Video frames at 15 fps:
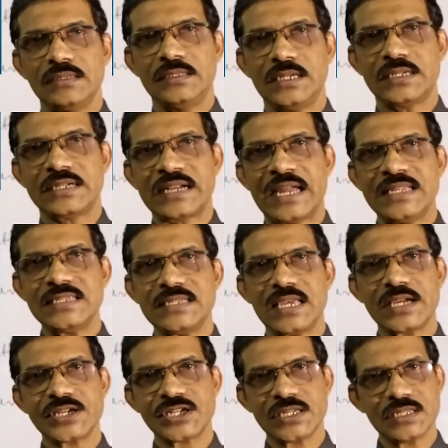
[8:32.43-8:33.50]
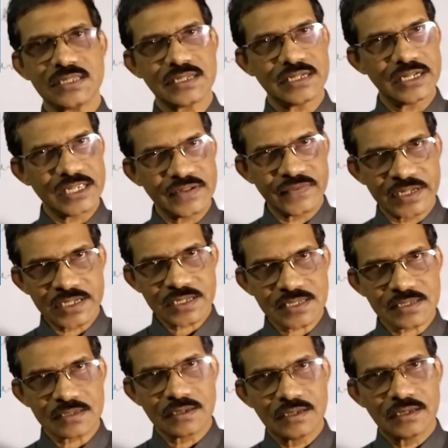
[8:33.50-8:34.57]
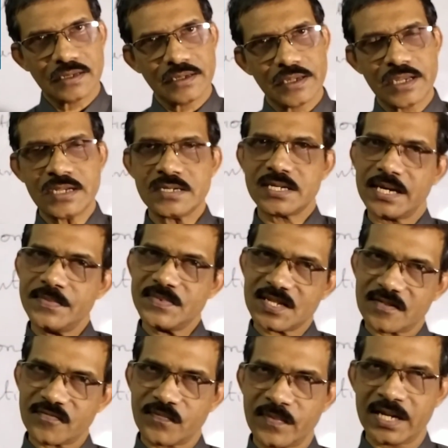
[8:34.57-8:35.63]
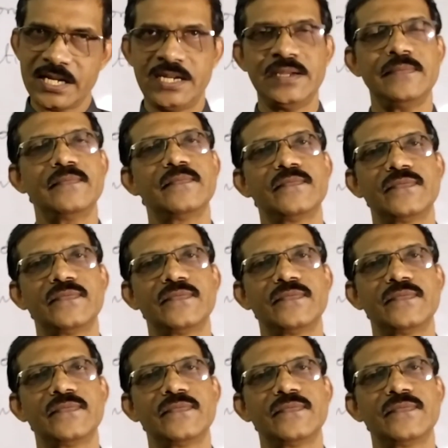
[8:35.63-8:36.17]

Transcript: the transactions and events in terms of money